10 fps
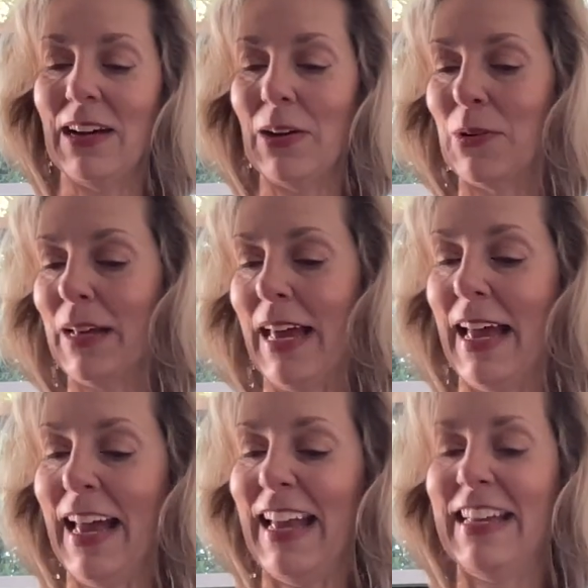
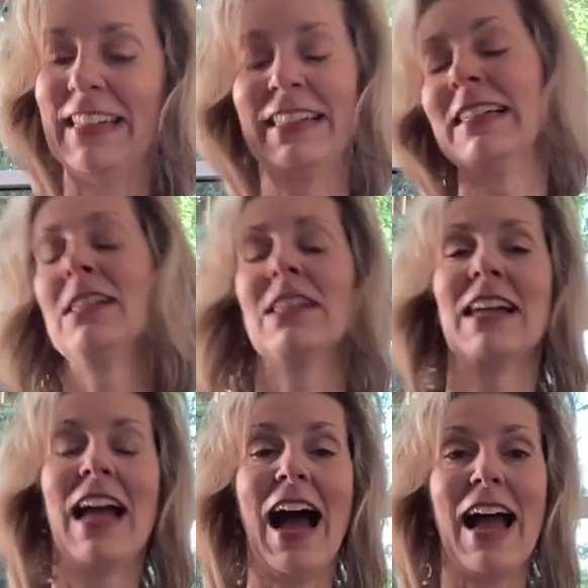Okay,
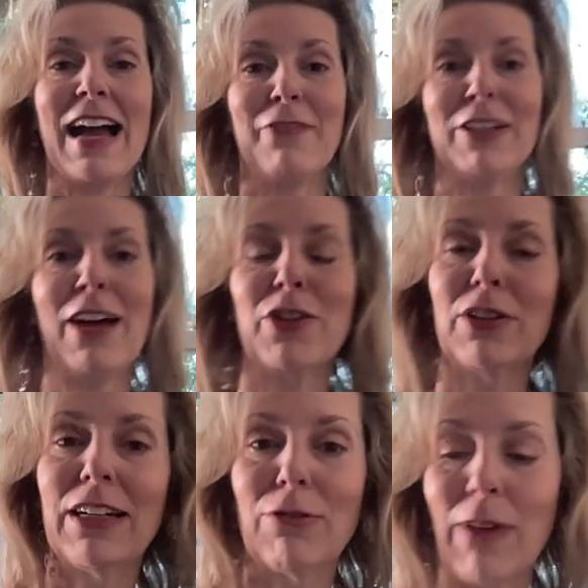I have another
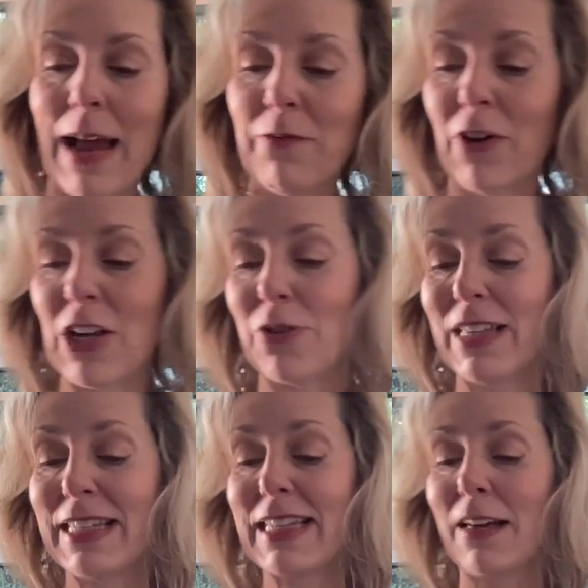little rhyme for you.
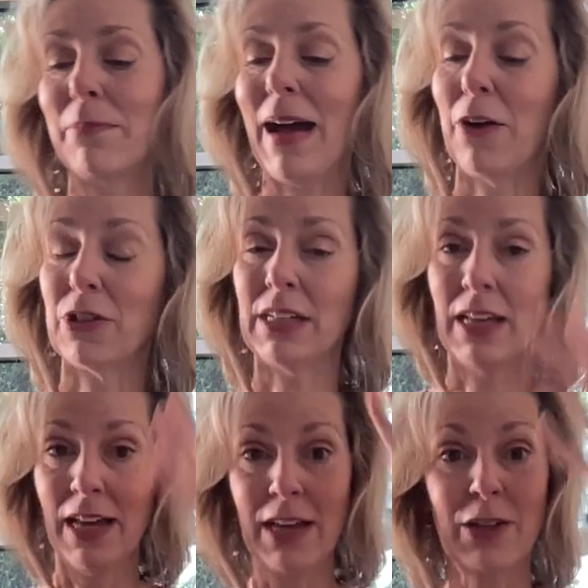This is about
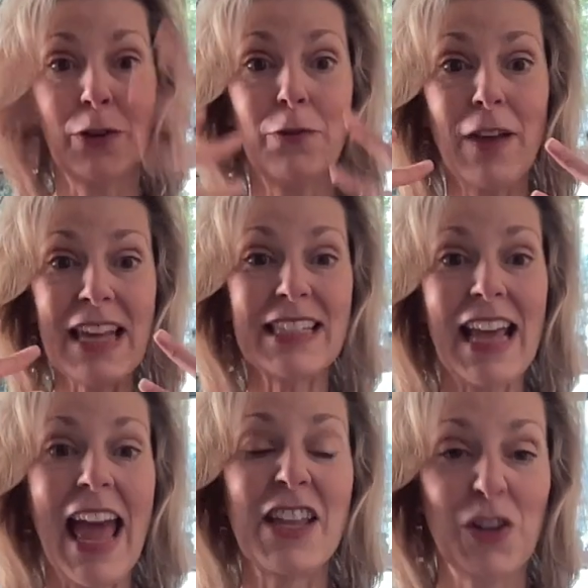your face
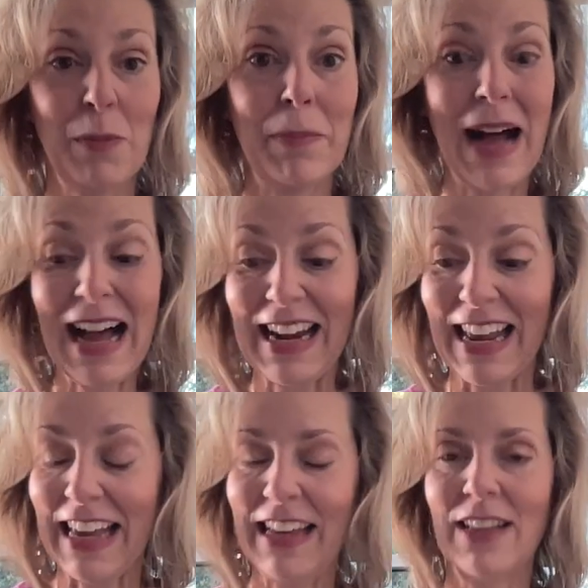and your
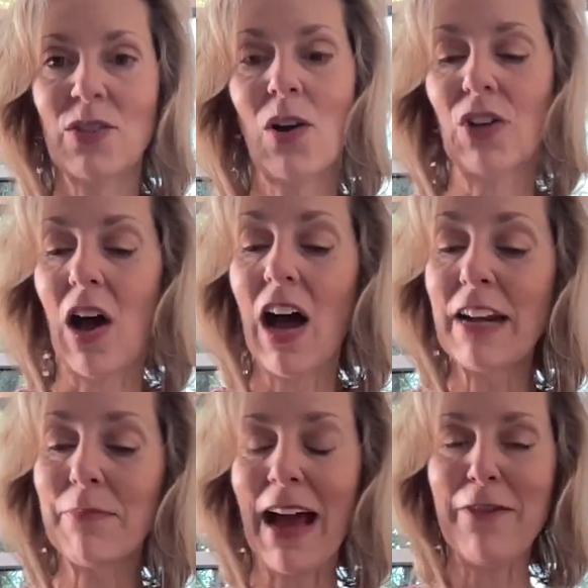body. It's called
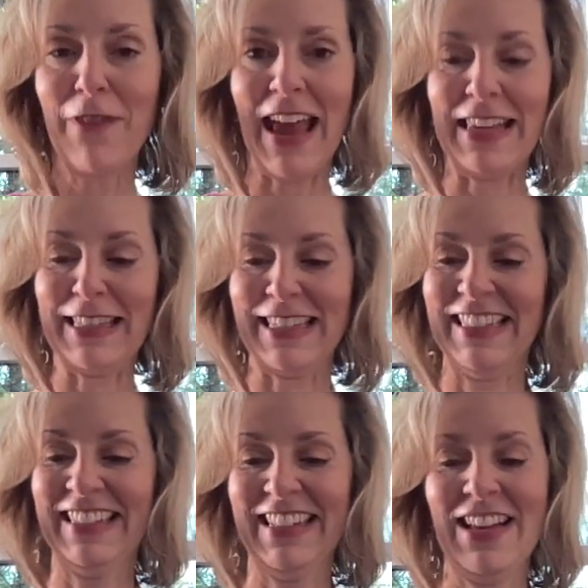On My Face.
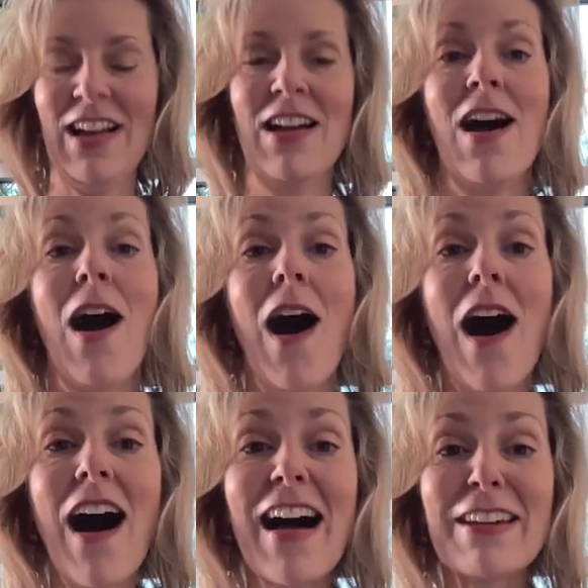
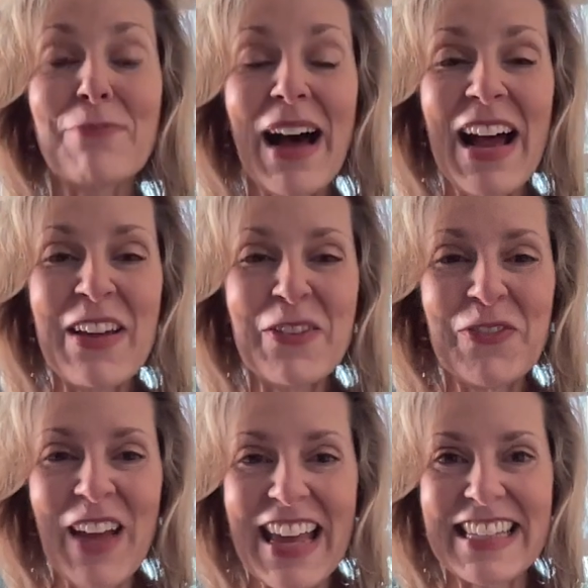On my
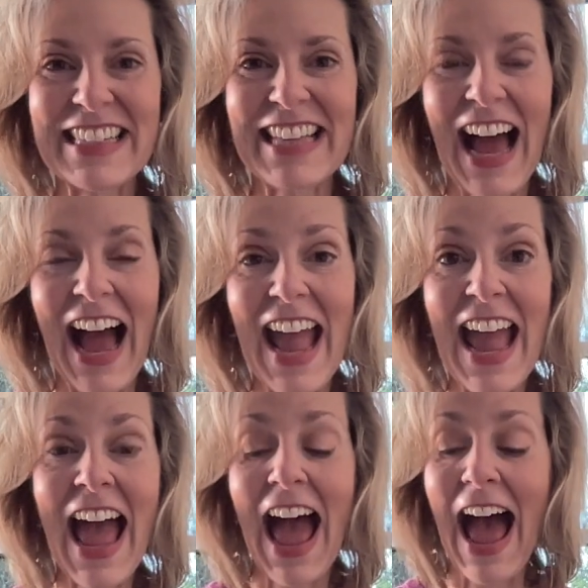face,
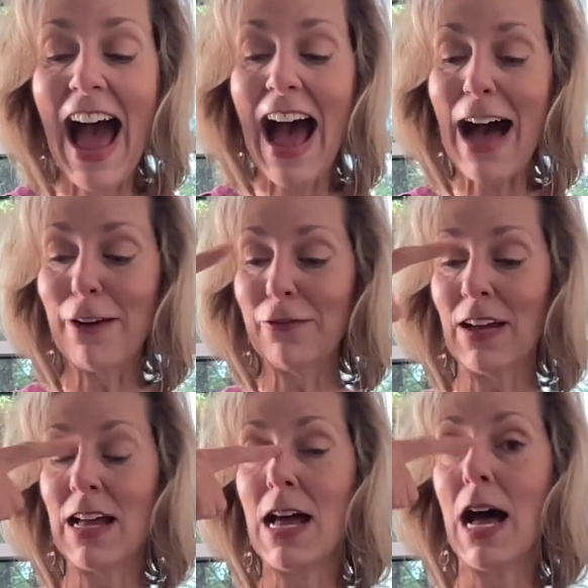I have
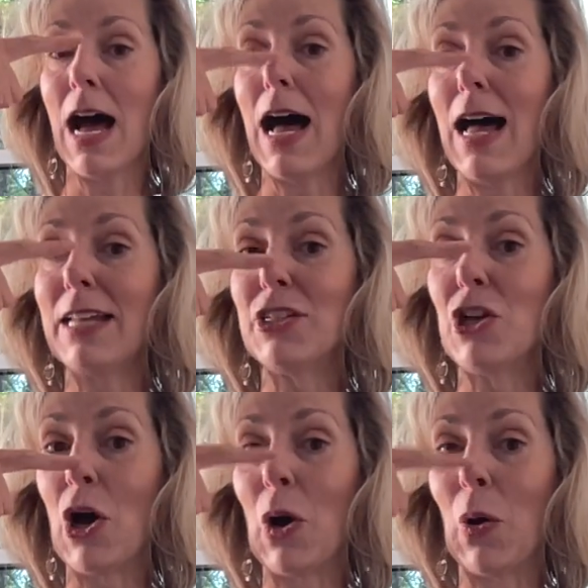a
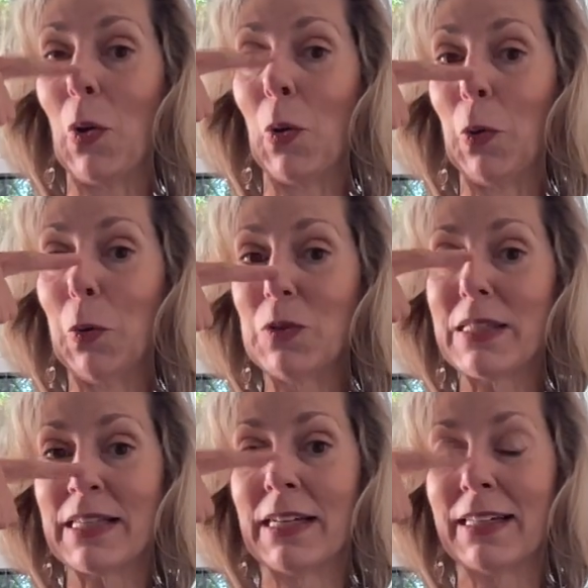
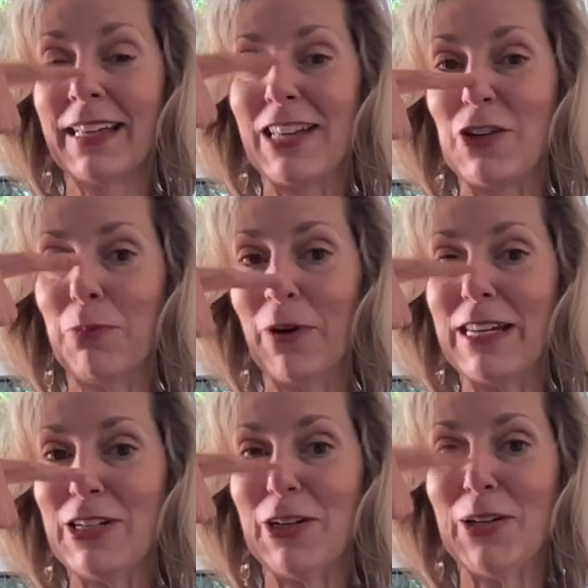nose. Can you
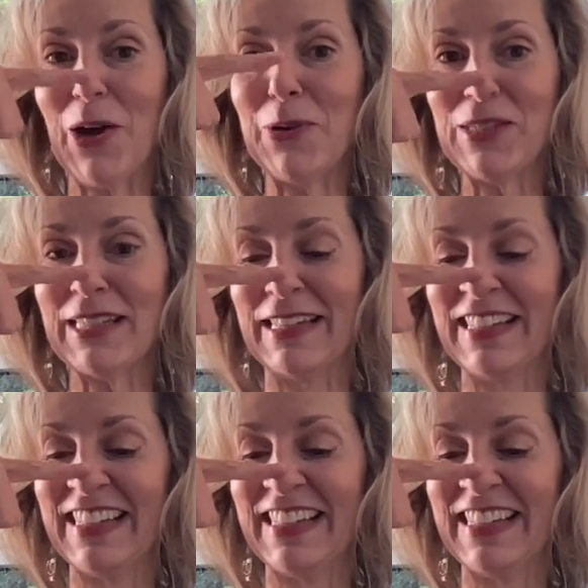point to your nose?